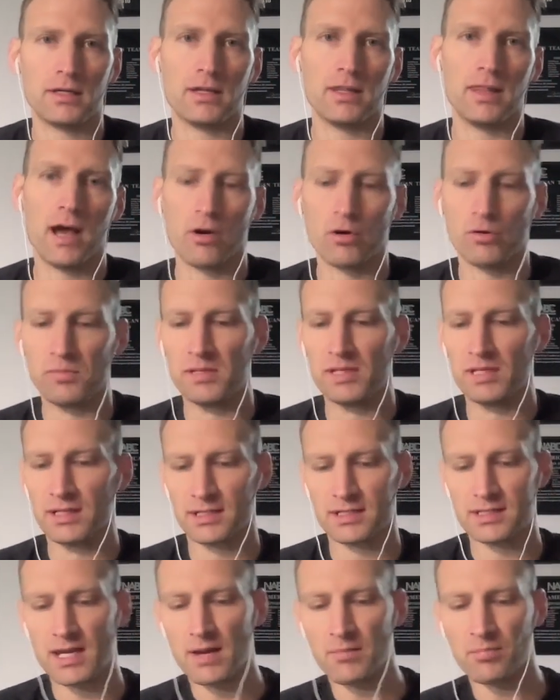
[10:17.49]
That would be an
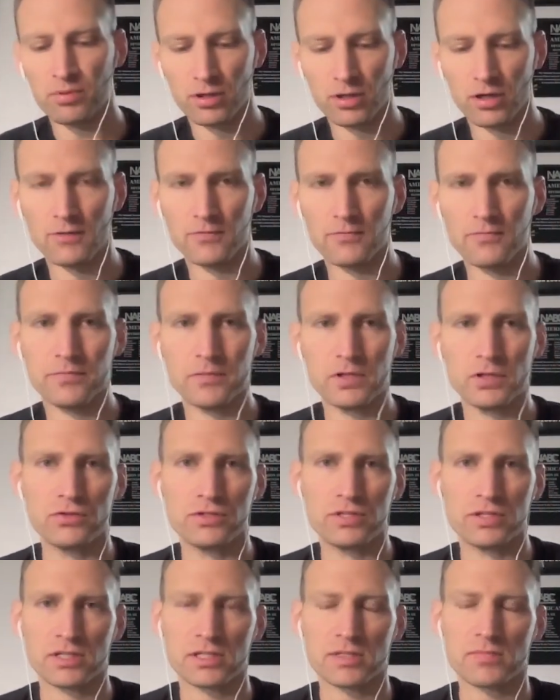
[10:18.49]
example of
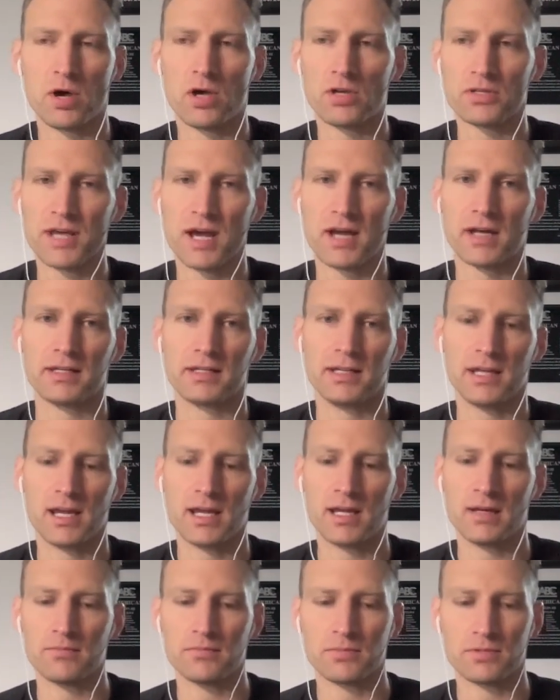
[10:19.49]
using small-sided
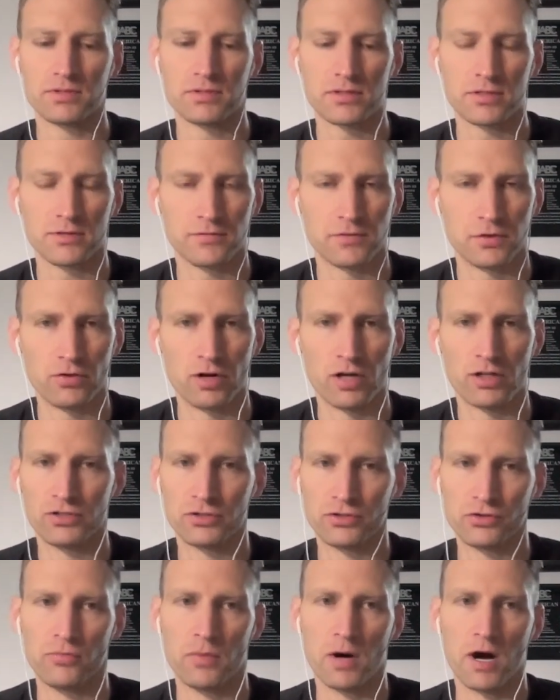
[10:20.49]
games if you run
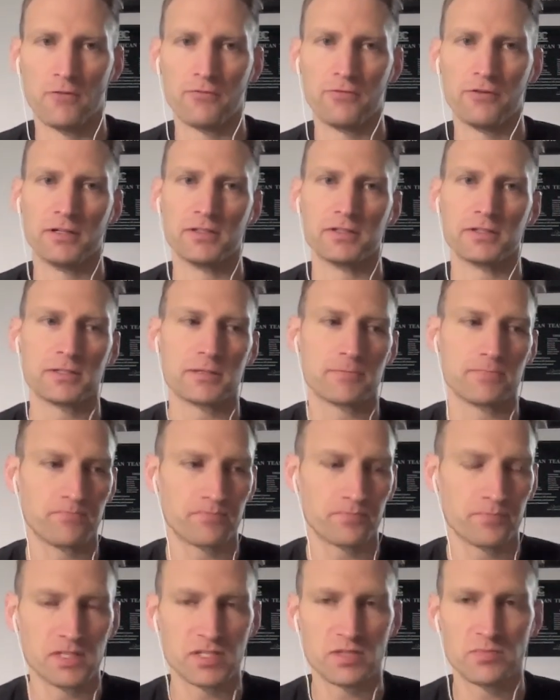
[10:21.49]
Zoom offense
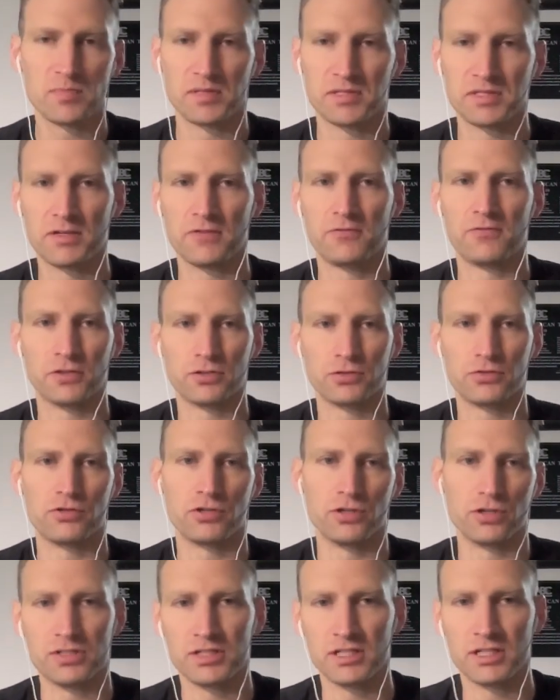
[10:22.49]
specific to
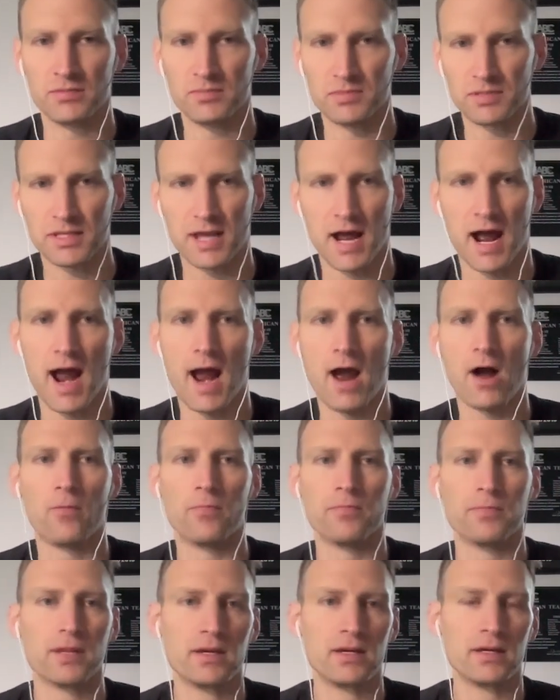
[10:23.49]
your team
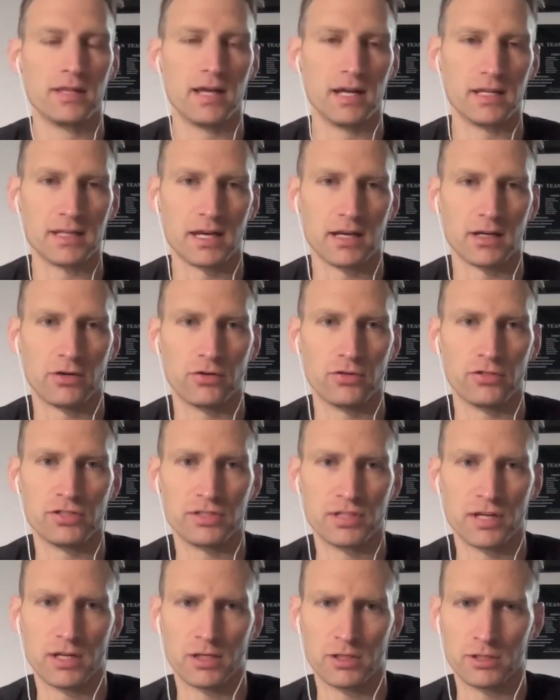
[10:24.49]
style. That's at
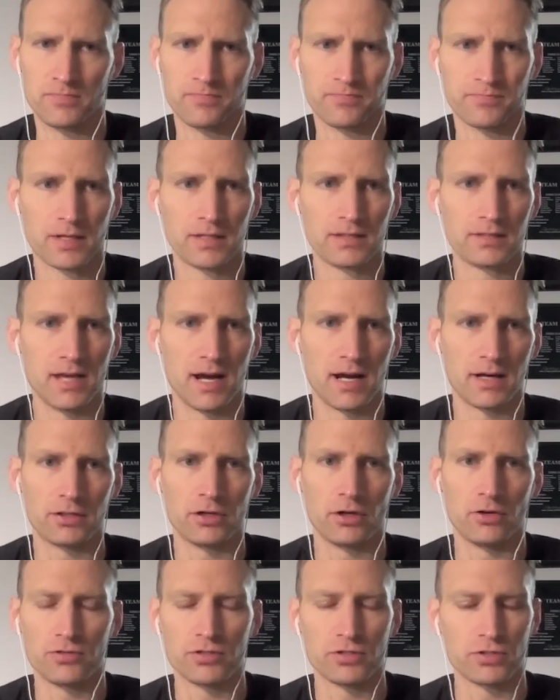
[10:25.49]

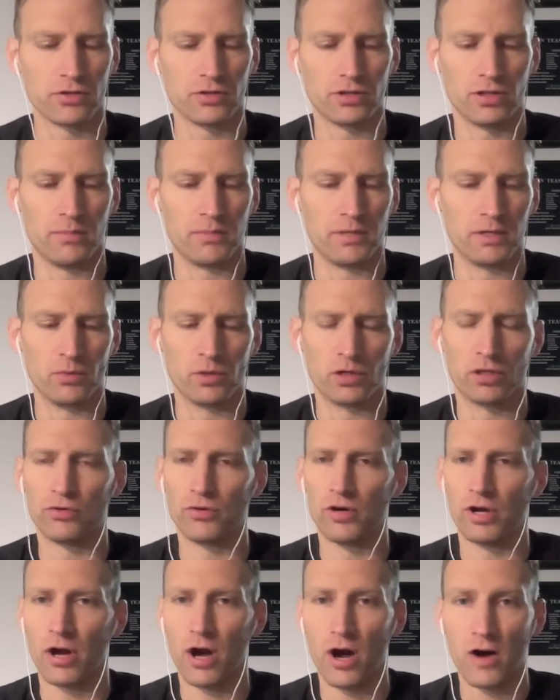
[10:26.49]
coachesedge.coach. So, I mean, we can
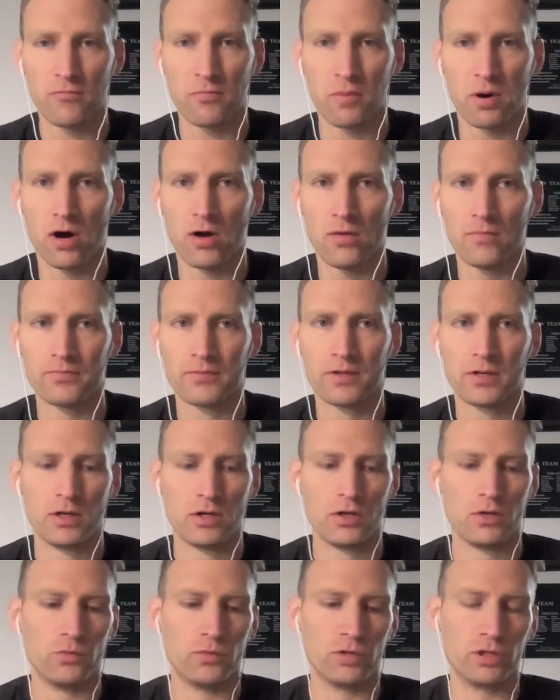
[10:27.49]
run off ball.
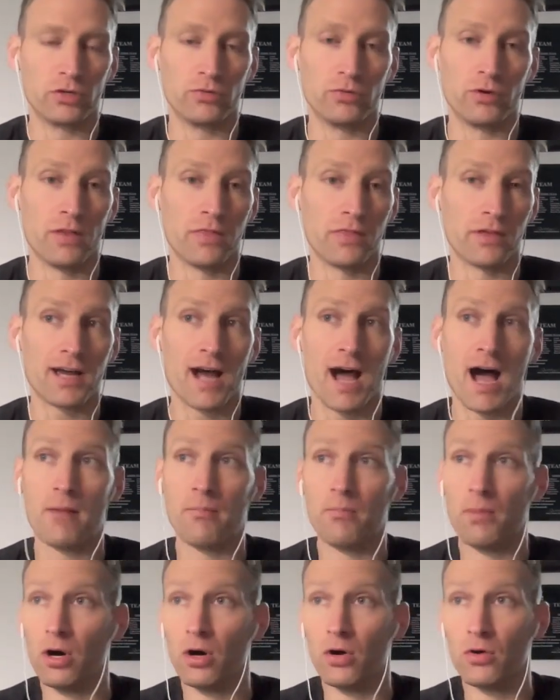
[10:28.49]
We can run the
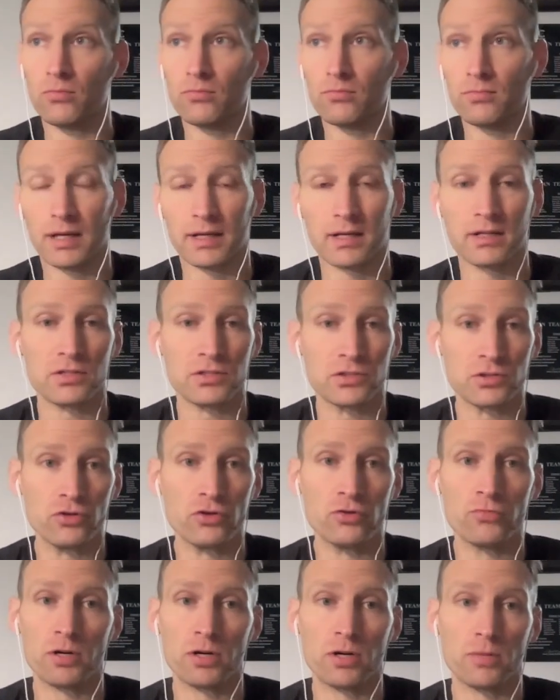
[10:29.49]
combo like a
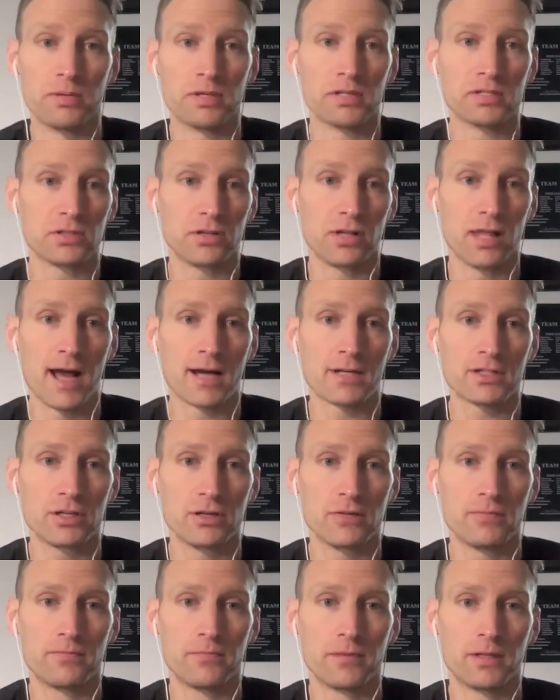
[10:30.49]
zoom or a pistol
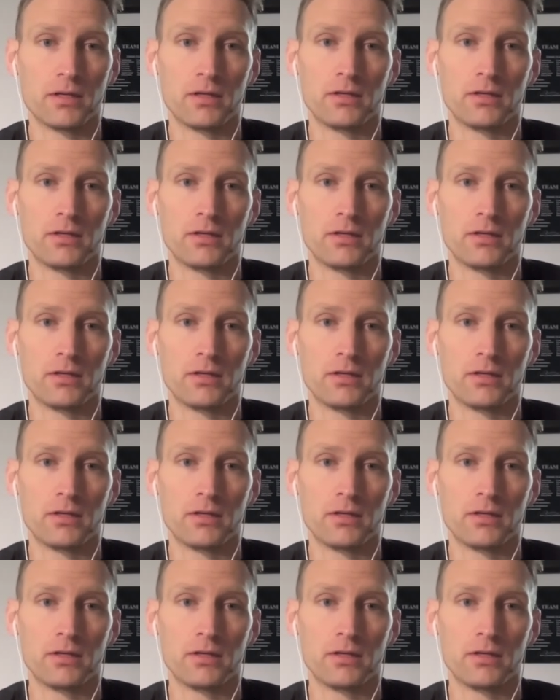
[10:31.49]
action.